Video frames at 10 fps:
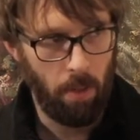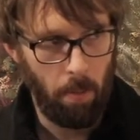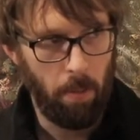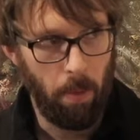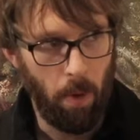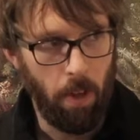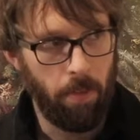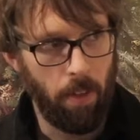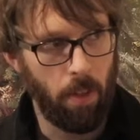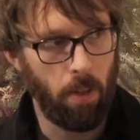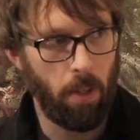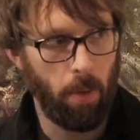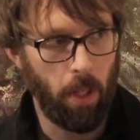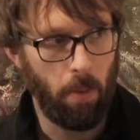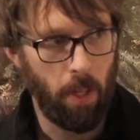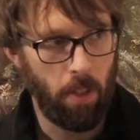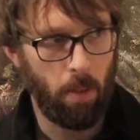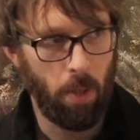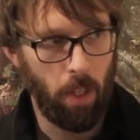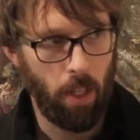it might be right for you and you might go back
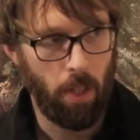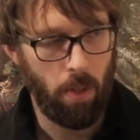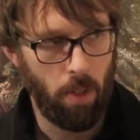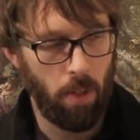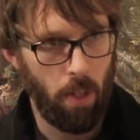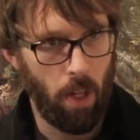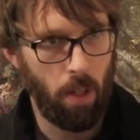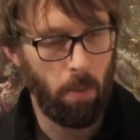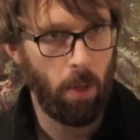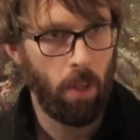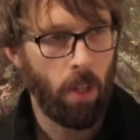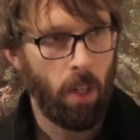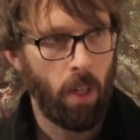to working at a certain scale but